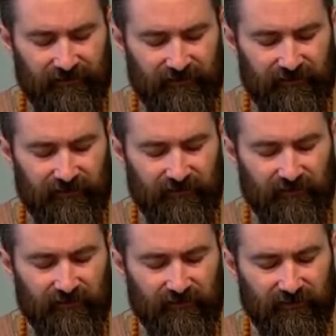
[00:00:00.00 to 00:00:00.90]
the
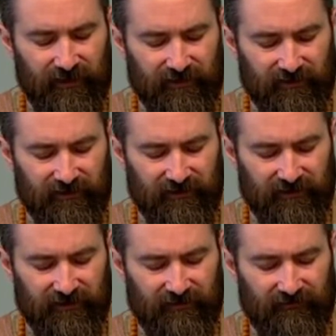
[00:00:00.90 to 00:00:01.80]
two
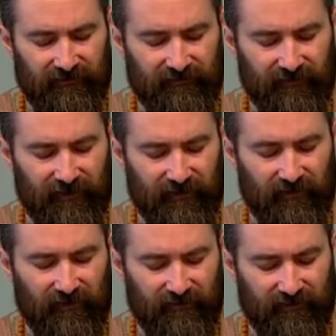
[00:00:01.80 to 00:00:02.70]
directions of the
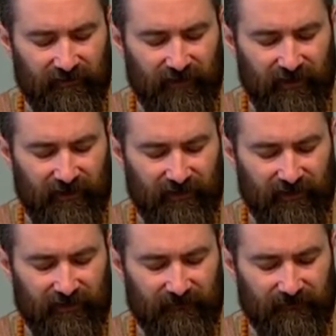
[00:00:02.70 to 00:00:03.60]
flow of the
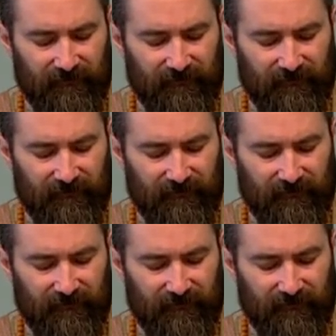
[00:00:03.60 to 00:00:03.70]
breath.